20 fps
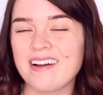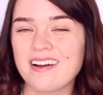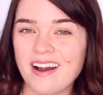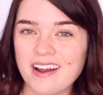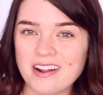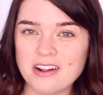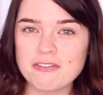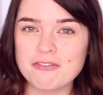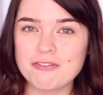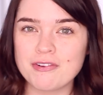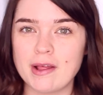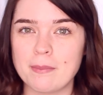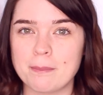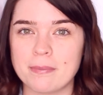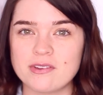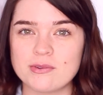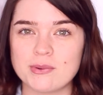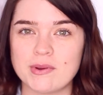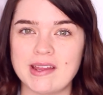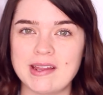I kind of
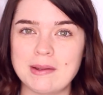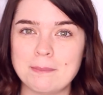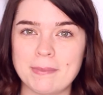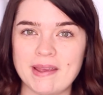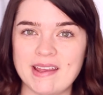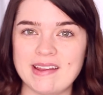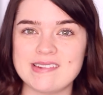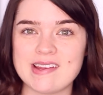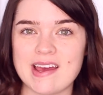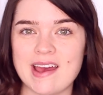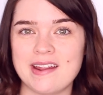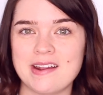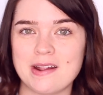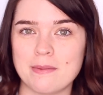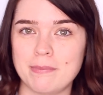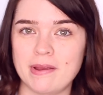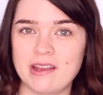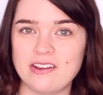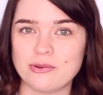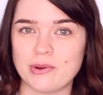flip between B10
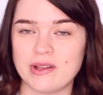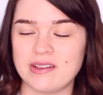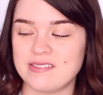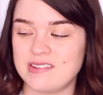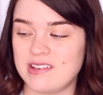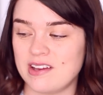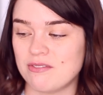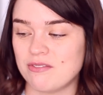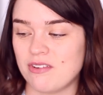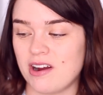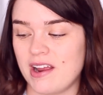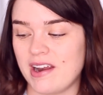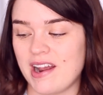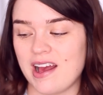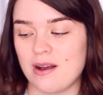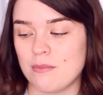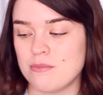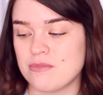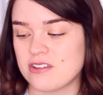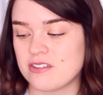and B20, and right
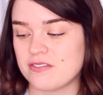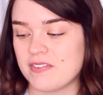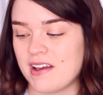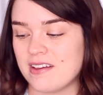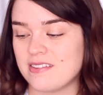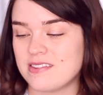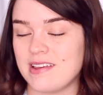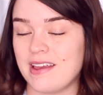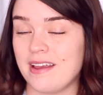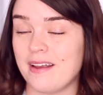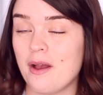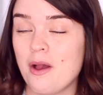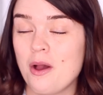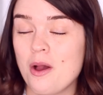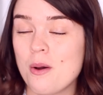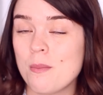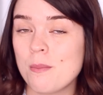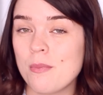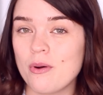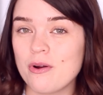now I'm just fancying
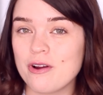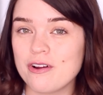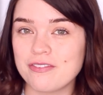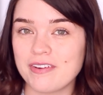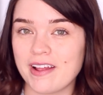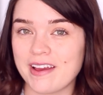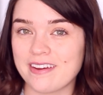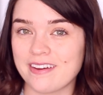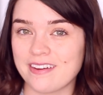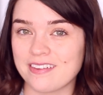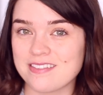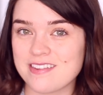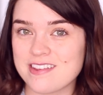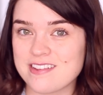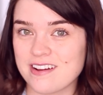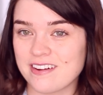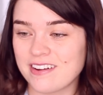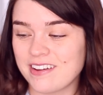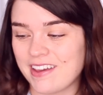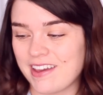more of like a
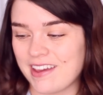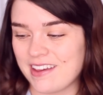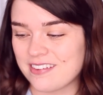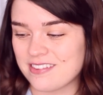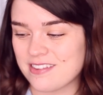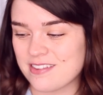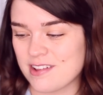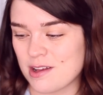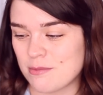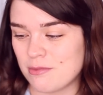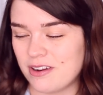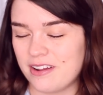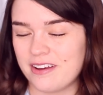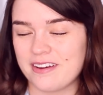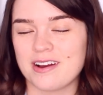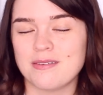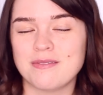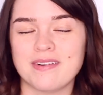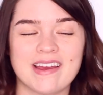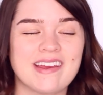sun-kissed summer
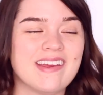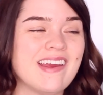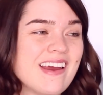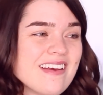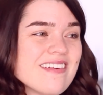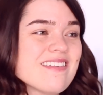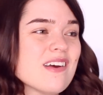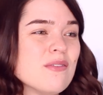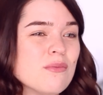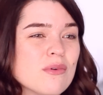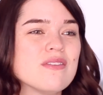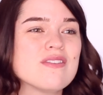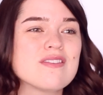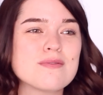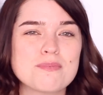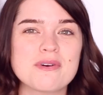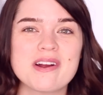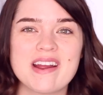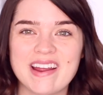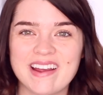look. I'm like, yes, come on,
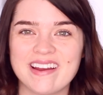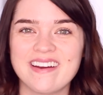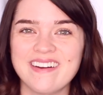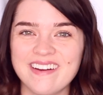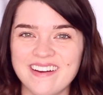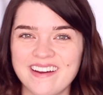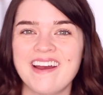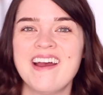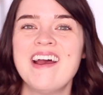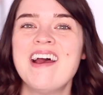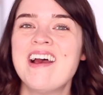spring.